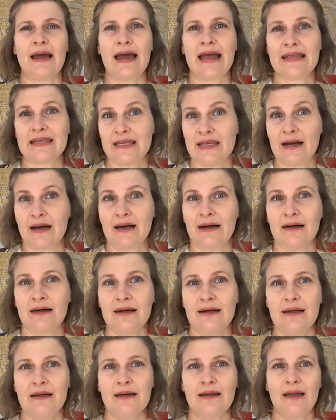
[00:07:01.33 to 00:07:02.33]
and
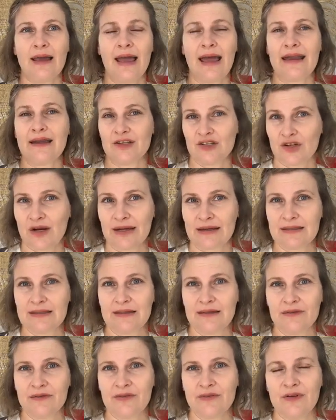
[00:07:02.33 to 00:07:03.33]
young and
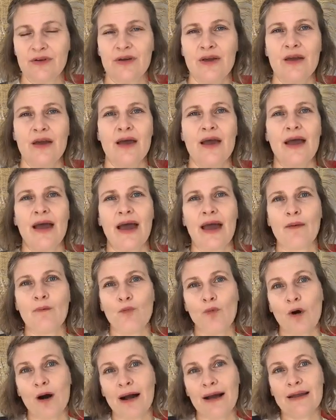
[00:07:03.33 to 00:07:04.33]
attractive.
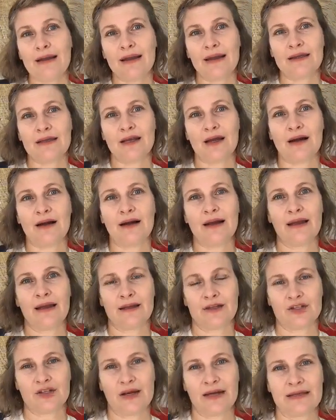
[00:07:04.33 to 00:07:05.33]
And white and young
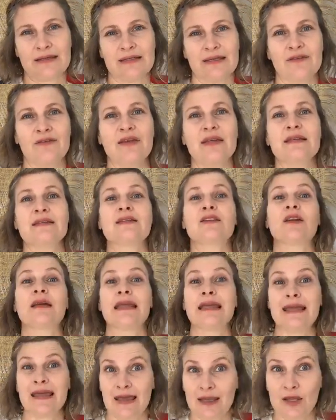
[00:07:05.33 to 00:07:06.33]
and attractive is going
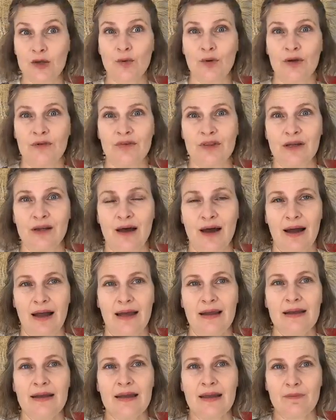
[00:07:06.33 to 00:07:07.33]
to get you over the
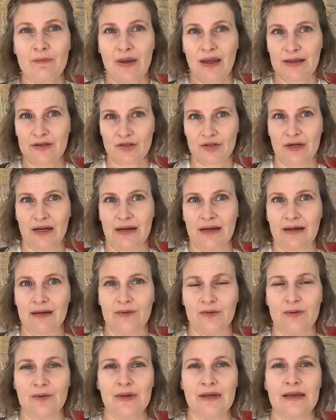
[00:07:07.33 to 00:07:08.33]
line in
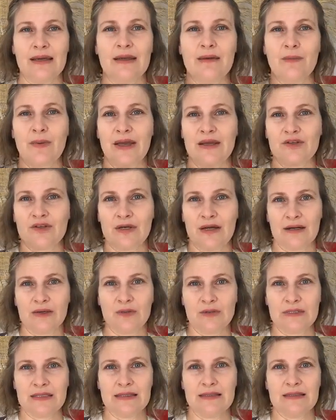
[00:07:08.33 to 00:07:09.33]
a
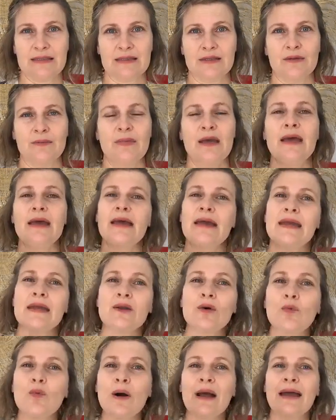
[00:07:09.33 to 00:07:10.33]
patriarchal system
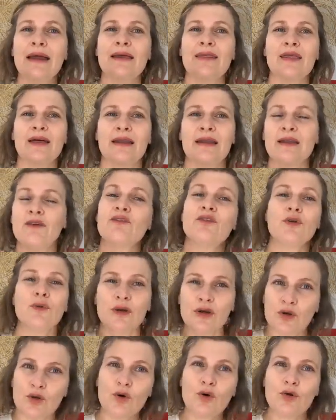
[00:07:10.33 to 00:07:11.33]
in a way that if you
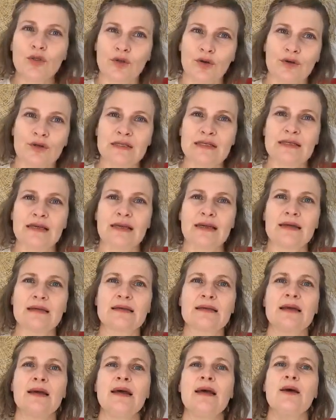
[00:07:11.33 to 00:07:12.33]
are not those
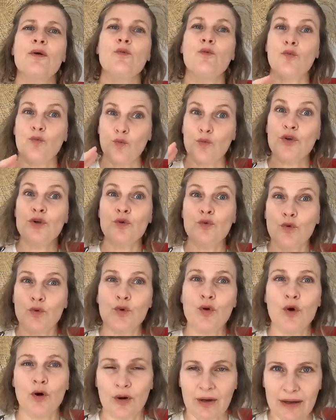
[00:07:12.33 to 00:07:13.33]
things, you will
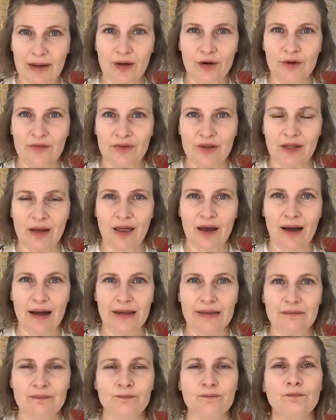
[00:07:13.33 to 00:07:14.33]
not get over the
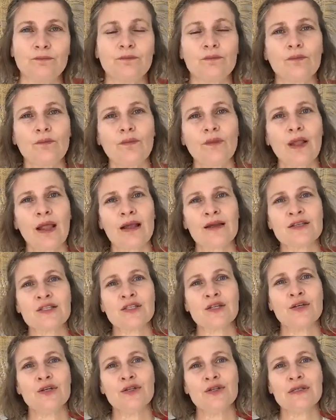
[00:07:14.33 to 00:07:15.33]
line.
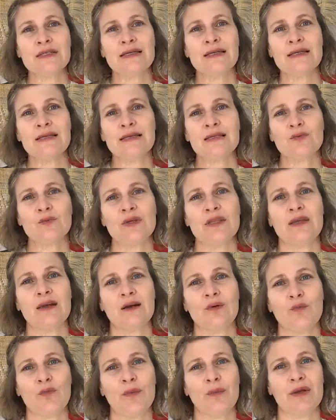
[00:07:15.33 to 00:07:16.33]
So you see this with
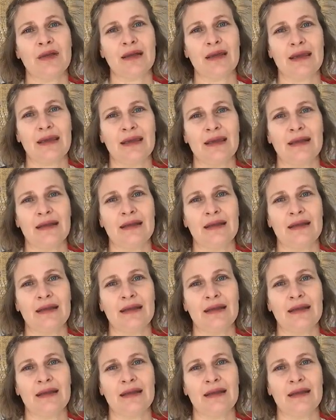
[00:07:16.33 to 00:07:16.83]
young women